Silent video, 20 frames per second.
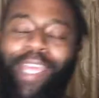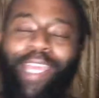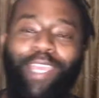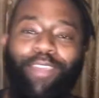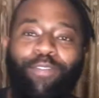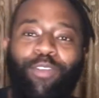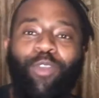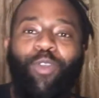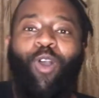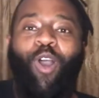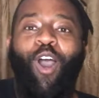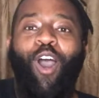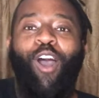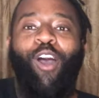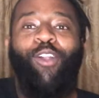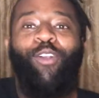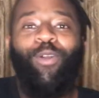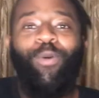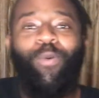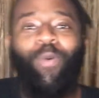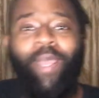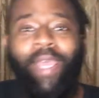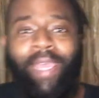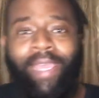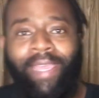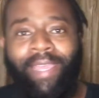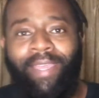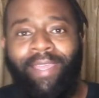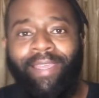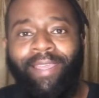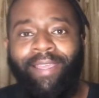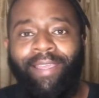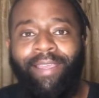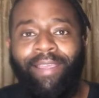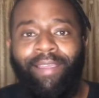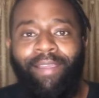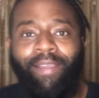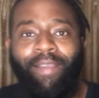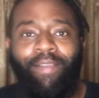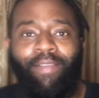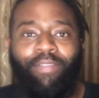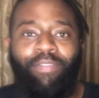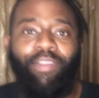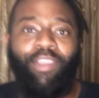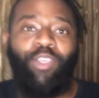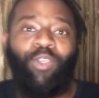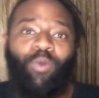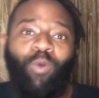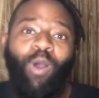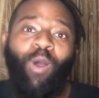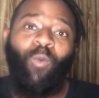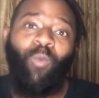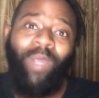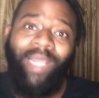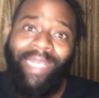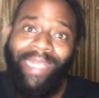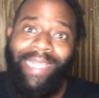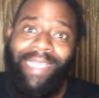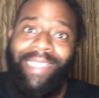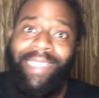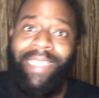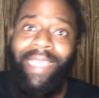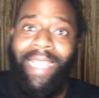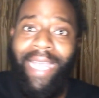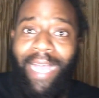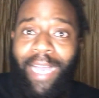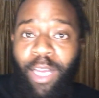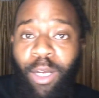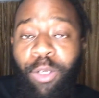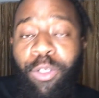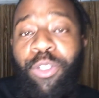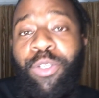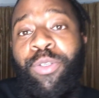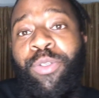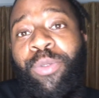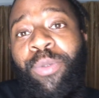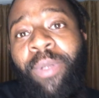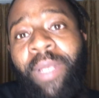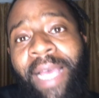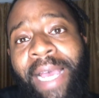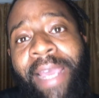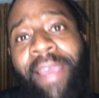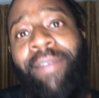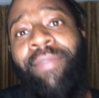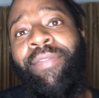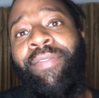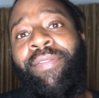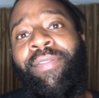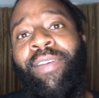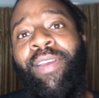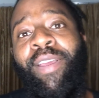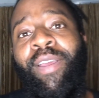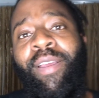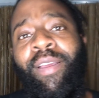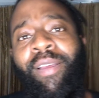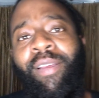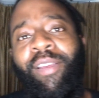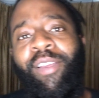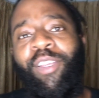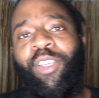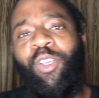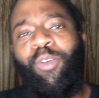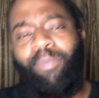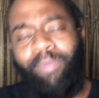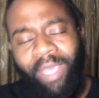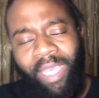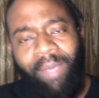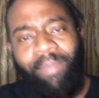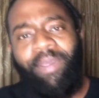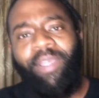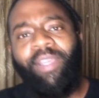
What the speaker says: If you are aware that you are witnessing how you do life, you may be